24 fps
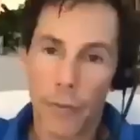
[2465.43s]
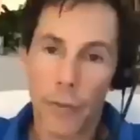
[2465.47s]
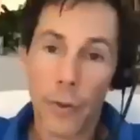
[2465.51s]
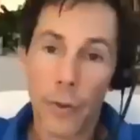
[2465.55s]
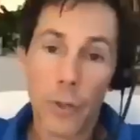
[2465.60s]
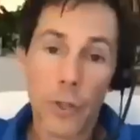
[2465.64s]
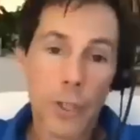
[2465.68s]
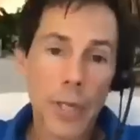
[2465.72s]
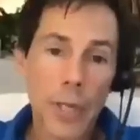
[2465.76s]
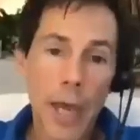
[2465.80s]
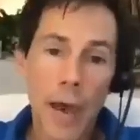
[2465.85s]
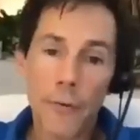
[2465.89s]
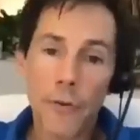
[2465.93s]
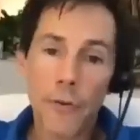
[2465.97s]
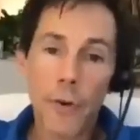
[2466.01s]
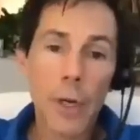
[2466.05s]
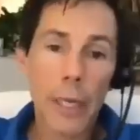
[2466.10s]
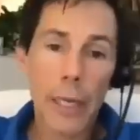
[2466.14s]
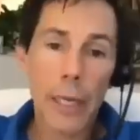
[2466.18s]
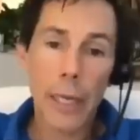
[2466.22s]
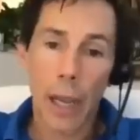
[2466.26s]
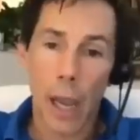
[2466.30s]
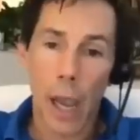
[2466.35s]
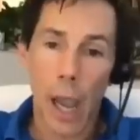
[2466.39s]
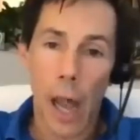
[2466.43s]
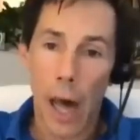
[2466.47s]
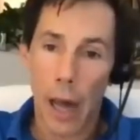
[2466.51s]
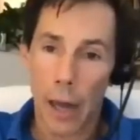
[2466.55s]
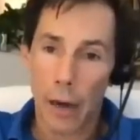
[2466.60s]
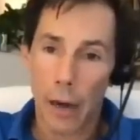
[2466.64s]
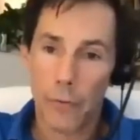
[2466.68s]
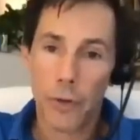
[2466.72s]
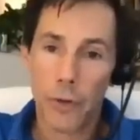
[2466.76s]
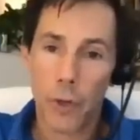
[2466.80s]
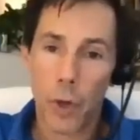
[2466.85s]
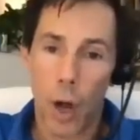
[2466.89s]
there's definitely a lot
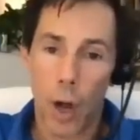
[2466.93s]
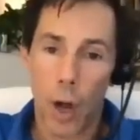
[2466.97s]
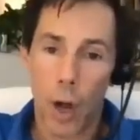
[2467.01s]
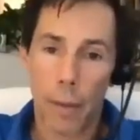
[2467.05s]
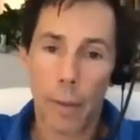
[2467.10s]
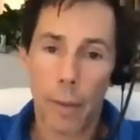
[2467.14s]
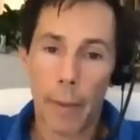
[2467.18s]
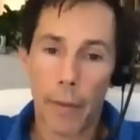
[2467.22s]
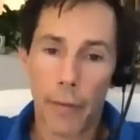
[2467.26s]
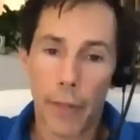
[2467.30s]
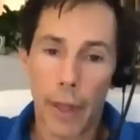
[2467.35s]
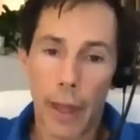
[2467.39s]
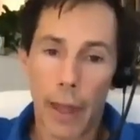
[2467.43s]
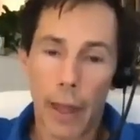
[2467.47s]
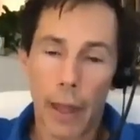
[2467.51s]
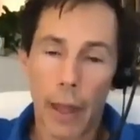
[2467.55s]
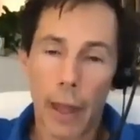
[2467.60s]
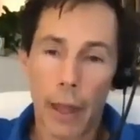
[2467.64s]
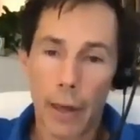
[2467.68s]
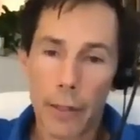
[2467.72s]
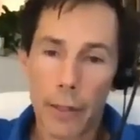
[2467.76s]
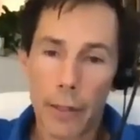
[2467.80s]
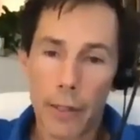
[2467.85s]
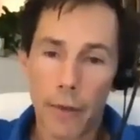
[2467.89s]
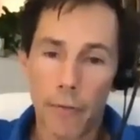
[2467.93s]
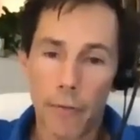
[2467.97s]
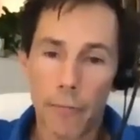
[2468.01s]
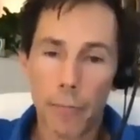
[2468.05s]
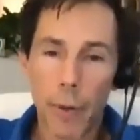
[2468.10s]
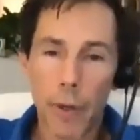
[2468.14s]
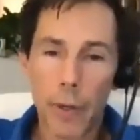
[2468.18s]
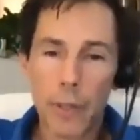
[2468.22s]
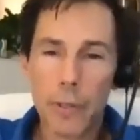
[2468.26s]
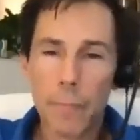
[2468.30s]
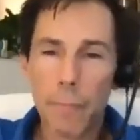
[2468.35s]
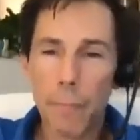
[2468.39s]
of talk about that kind of stuff,
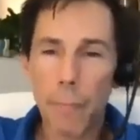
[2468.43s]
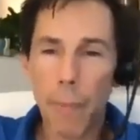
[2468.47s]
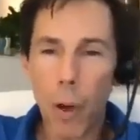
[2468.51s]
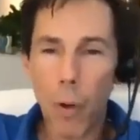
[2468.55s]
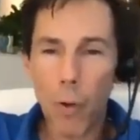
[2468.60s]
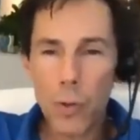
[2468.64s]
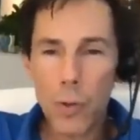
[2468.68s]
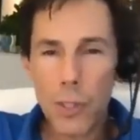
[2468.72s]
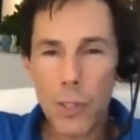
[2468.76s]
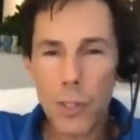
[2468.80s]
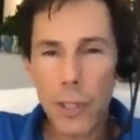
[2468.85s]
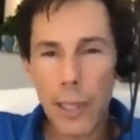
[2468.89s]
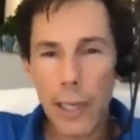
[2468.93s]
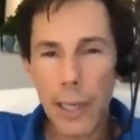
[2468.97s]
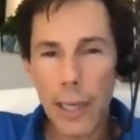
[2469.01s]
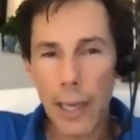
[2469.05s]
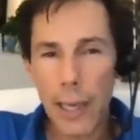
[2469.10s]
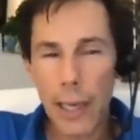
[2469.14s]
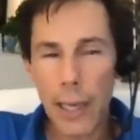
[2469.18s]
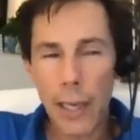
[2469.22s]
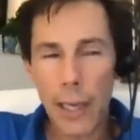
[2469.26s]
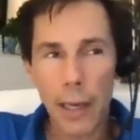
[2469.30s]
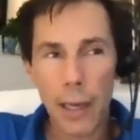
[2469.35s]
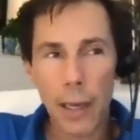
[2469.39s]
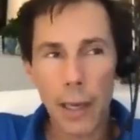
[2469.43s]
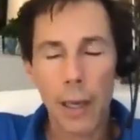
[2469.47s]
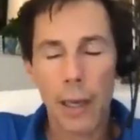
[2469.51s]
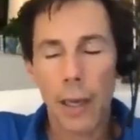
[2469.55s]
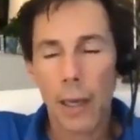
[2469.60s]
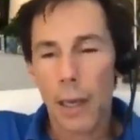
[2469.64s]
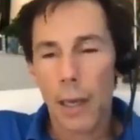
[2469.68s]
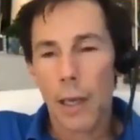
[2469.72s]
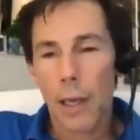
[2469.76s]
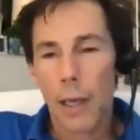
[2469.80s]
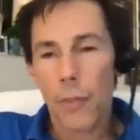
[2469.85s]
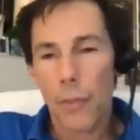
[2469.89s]
but it's mostly in
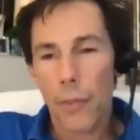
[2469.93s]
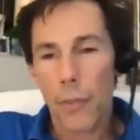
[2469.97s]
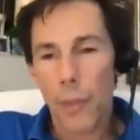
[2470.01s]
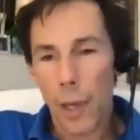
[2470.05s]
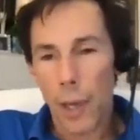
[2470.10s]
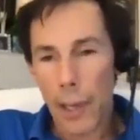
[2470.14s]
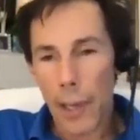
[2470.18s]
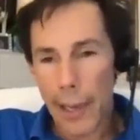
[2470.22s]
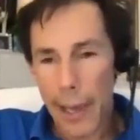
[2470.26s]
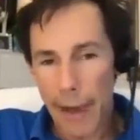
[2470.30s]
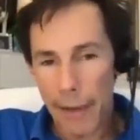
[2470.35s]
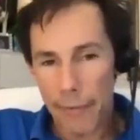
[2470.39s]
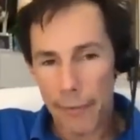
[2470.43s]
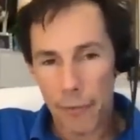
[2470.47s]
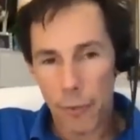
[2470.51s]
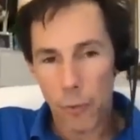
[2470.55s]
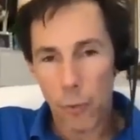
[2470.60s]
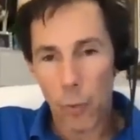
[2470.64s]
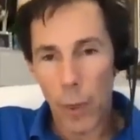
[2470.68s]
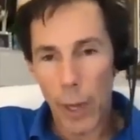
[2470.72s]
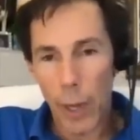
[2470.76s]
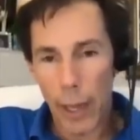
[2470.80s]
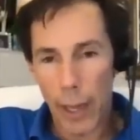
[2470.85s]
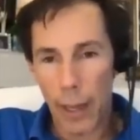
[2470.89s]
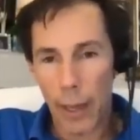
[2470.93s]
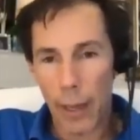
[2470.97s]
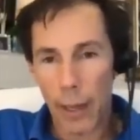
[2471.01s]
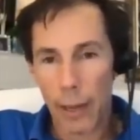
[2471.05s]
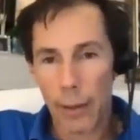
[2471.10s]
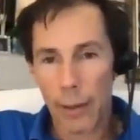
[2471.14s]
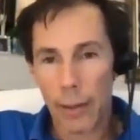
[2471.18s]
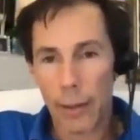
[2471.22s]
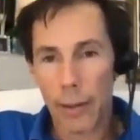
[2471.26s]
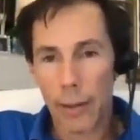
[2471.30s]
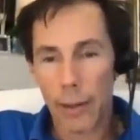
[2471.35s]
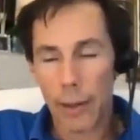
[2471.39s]
the left
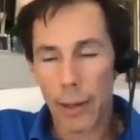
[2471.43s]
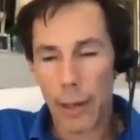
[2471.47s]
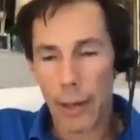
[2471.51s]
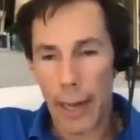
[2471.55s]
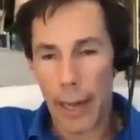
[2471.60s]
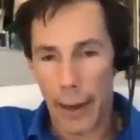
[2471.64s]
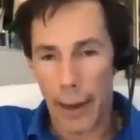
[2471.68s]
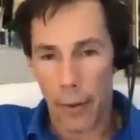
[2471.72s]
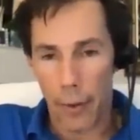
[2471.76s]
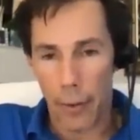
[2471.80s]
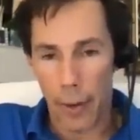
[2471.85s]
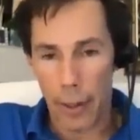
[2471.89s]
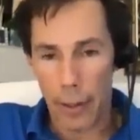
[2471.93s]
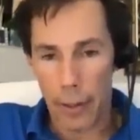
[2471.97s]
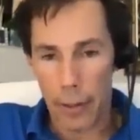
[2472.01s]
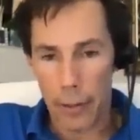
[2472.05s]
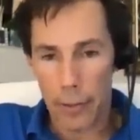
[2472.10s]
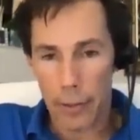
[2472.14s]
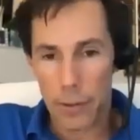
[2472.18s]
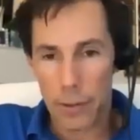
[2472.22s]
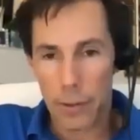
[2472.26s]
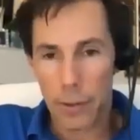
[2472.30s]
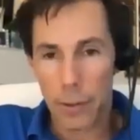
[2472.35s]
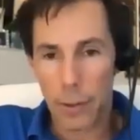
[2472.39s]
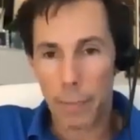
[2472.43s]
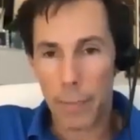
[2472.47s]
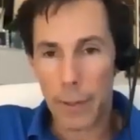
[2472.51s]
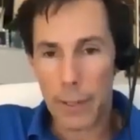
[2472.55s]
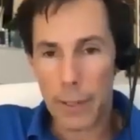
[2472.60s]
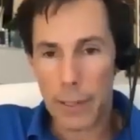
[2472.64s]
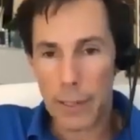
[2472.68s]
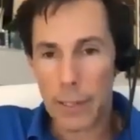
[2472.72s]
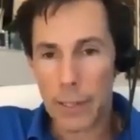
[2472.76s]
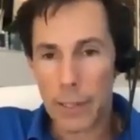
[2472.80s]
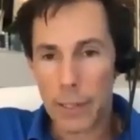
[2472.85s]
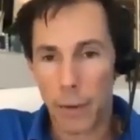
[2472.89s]
wing areas, the
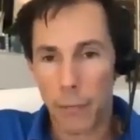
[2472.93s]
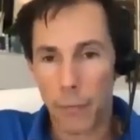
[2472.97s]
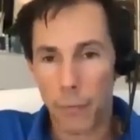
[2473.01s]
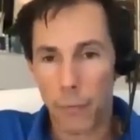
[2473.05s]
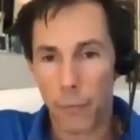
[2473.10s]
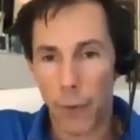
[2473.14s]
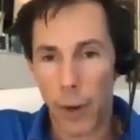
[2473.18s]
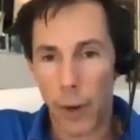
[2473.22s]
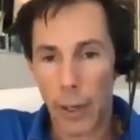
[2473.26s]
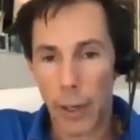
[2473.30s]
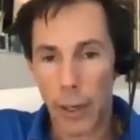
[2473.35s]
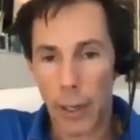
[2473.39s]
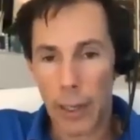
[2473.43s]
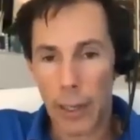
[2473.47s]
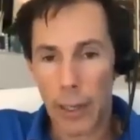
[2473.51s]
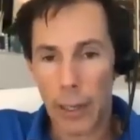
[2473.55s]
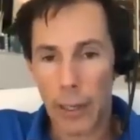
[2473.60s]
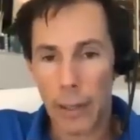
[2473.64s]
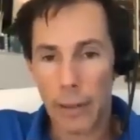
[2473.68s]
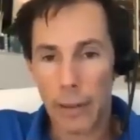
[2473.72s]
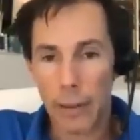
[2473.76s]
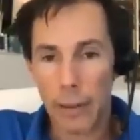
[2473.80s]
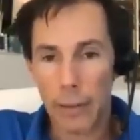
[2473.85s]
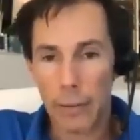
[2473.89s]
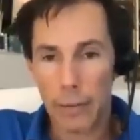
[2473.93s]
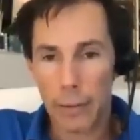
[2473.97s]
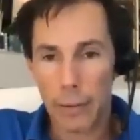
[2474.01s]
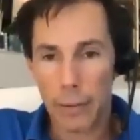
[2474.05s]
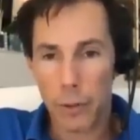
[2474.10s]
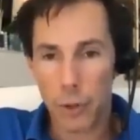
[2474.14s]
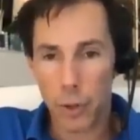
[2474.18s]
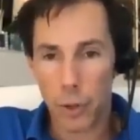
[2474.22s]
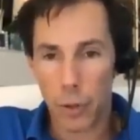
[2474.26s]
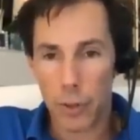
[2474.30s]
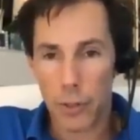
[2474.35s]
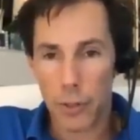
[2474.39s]
business unfriendly
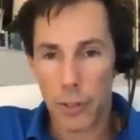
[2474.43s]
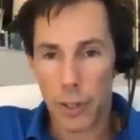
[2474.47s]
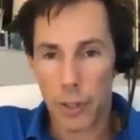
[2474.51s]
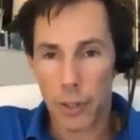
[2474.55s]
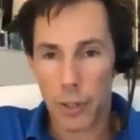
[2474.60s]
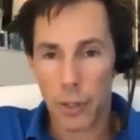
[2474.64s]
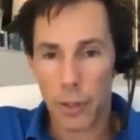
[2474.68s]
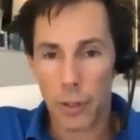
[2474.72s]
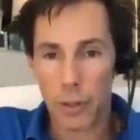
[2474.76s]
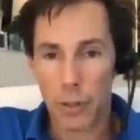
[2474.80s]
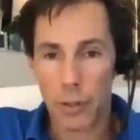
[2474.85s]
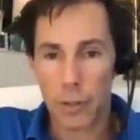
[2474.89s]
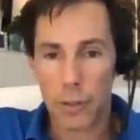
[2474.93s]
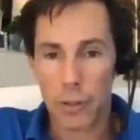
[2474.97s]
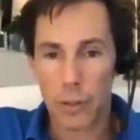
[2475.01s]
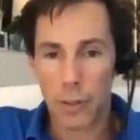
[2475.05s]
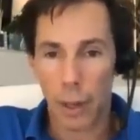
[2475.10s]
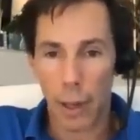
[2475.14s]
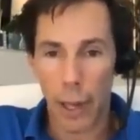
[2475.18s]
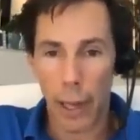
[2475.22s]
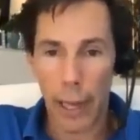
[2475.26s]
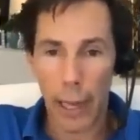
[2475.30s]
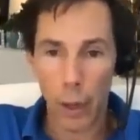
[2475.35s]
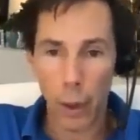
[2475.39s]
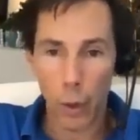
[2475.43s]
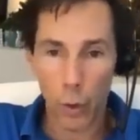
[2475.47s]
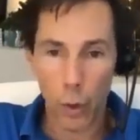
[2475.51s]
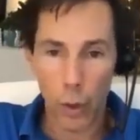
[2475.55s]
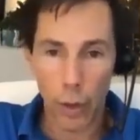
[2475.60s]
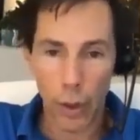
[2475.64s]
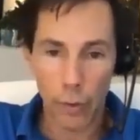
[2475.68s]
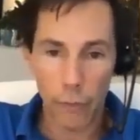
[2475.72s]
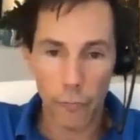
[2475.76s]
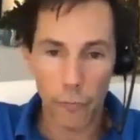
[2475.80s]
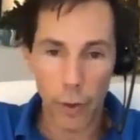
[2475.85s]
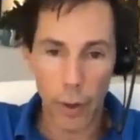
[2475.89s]
jurisdictions, the landlord
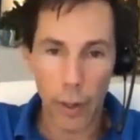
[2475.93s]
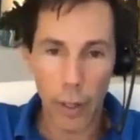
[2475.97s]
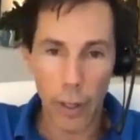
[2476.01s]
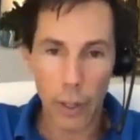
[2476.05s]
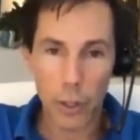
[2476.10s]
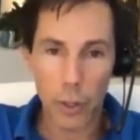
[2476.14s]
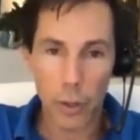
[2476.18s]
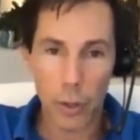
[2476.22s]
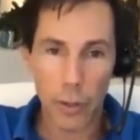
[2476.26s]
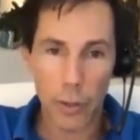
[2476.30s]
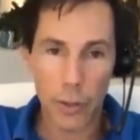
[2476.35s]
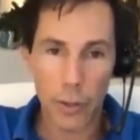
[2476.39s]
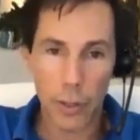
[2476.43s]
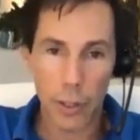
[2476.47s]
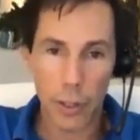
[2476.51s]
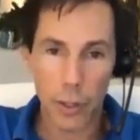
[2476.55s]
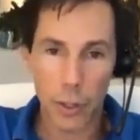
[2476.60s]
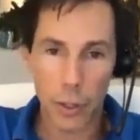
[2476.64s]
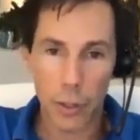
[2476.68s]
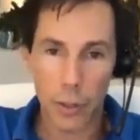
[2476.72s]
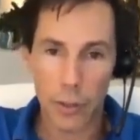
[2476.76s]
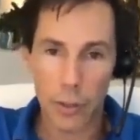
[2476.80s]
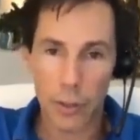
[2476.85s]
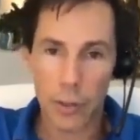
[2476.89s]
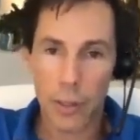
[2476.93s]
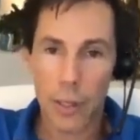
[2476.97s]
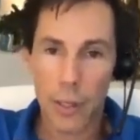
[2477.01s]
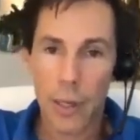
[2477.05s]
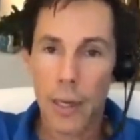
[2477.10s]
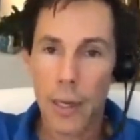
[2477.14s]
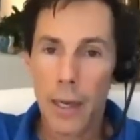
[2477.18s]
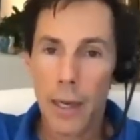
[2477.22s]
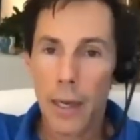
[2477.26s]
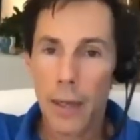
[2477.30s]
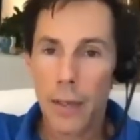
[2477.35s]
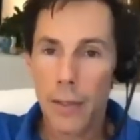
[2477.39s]
unfriendly jurisdictions,
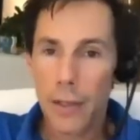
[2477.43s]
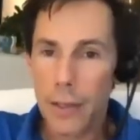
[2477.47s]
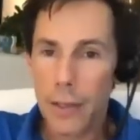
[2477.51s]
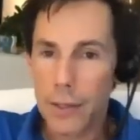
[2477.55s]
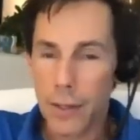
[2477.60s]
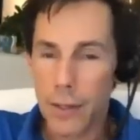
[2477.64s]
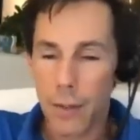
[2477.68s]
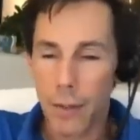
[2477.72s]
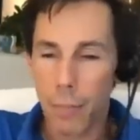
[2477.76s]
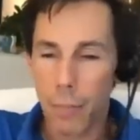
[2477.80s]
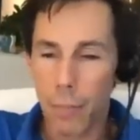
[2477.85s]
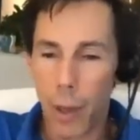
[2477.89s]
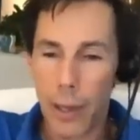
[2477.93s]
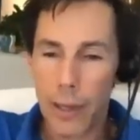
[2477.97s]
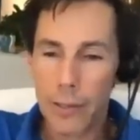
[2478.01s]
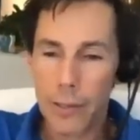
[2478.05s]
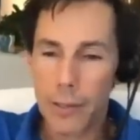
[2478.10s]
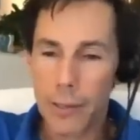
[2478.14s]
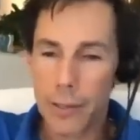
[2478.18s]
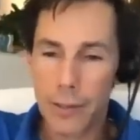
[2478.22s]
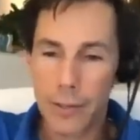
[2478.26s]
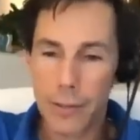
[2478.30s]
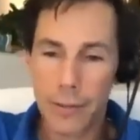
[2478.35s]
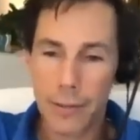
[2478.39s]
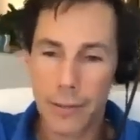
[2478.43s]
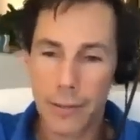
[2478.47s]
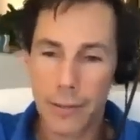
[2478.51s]
these are the places